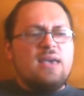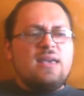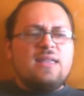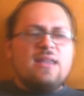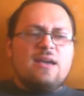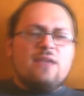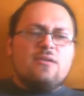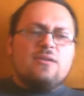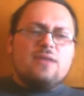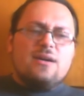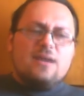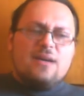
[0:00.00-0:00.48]

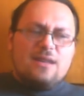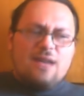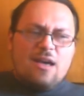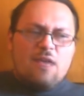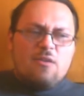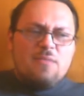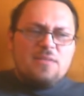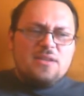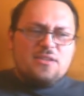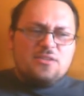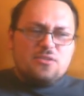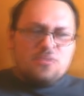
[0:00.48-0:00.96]
Now,
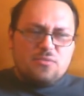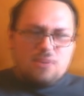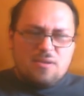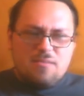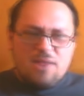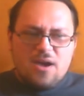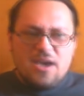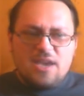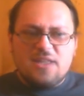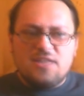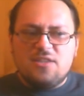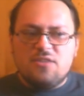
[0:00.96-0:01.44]
allow me to
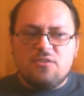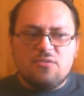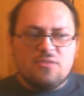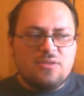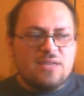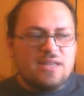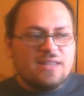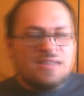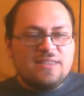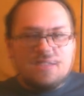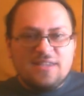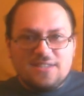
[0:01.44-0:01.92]
remind you
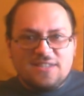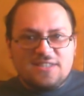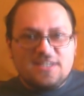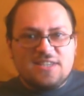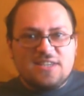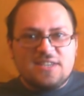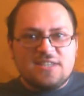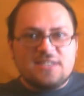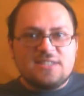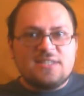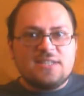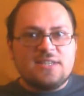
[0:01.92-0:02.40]
that this
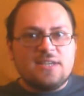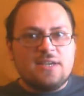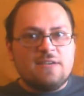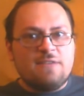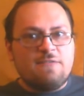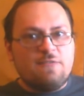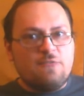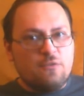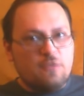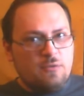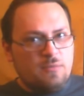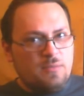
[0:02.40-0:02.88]
is
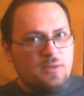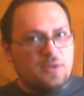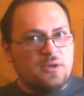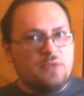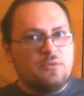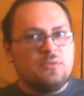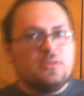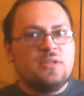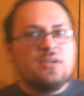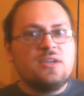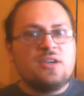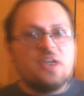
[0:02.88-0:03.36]
a
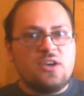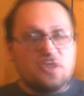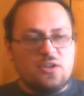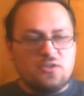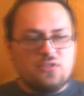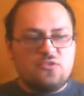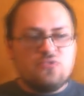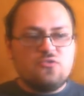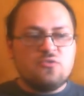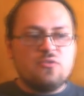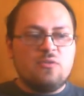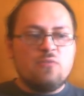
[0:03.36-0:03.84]
full-blown
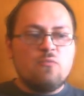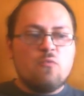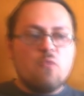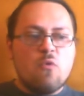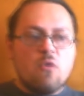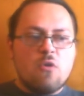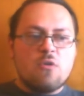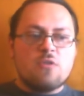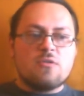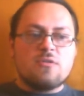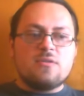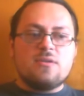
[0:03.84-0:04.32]
cultural
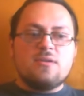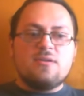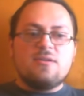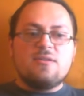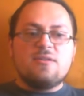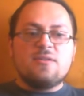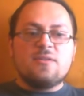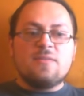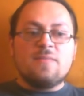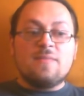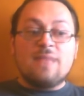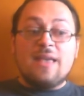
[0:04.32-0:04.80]
war.
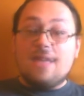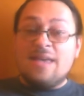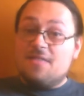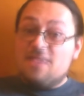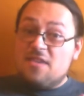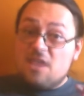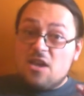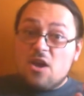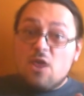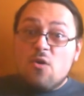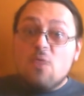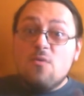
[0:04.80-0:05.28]
And
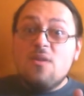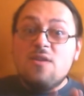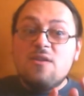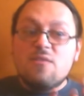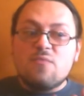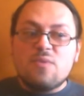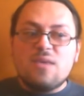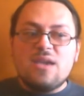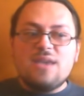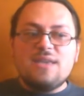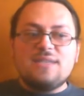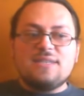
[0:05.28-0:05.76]
the only
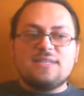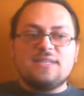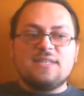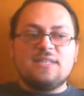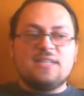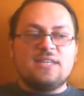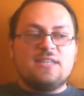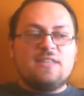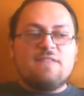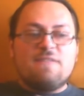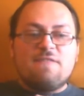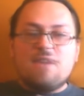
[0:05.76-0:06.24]

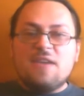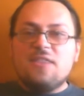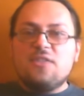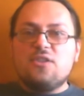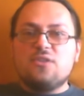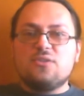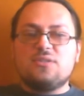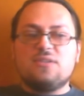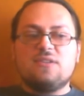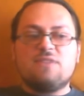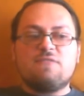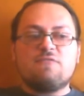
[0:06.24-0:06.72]
reason the
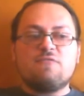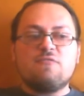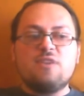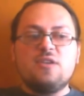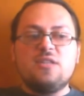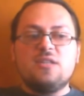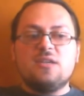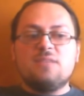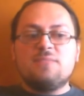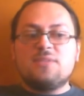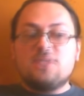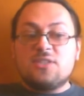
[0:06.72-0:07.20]
defenders of
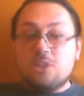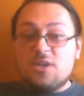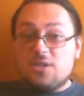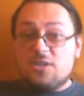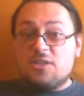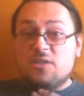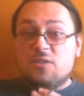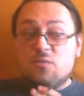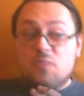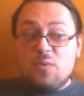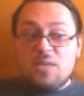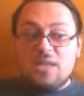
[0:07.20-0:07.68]
freedom
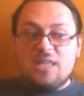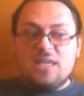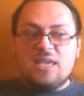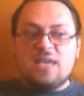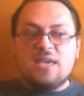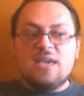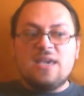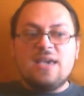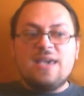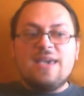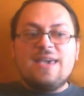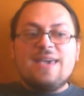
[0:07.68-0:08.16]
started
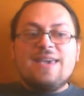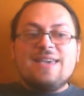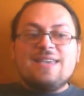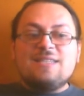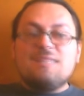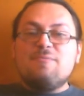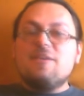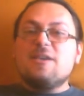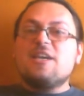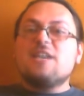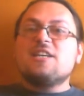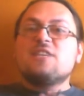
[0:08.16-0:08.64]
winning
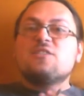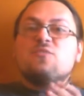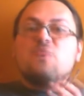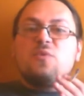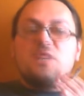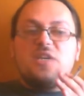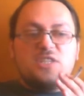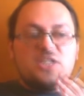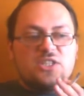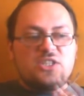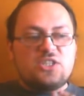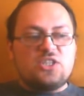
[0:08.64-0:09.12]
is because
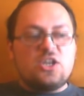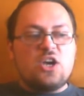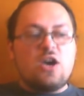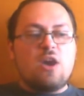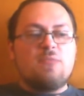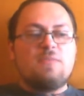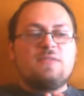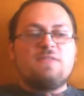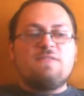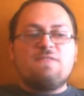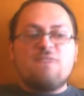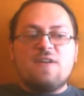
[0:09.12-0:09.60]
we
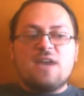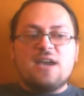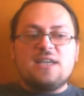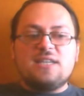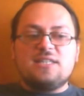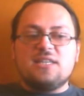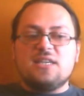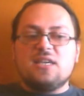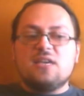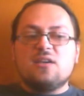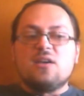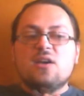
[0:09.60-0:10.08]
stopped
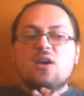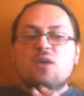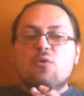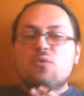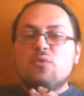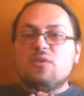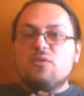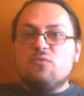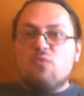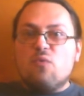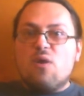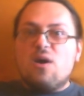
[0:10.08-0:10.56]
fighting
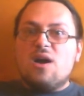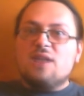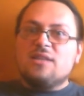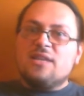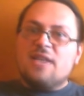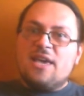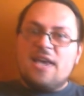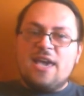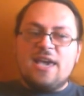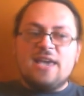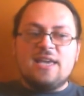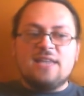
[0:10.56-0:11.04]
with
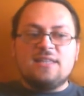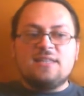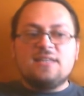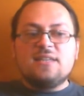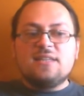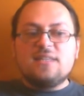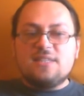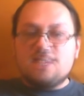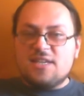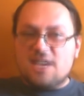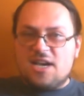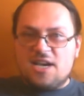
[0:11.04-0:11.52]
one hand
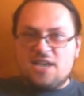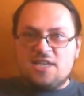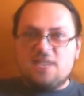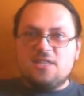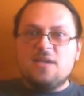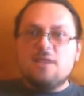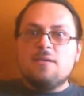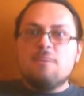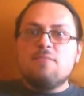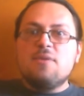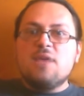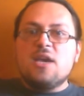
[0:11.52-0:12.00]

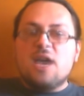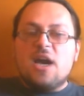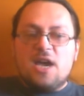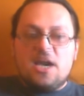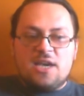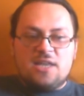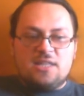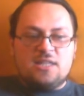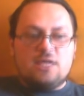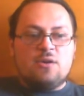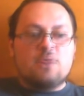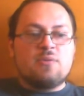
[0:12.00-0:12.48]
tied
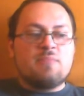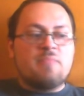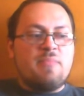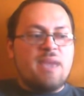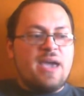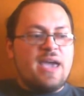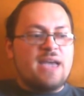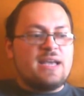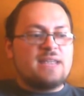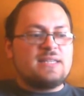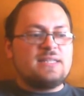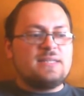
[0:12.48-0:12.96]
behind our
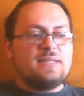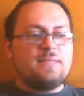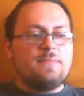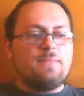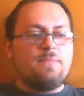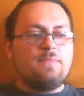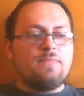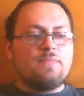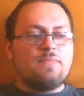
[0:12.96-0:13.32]
backs.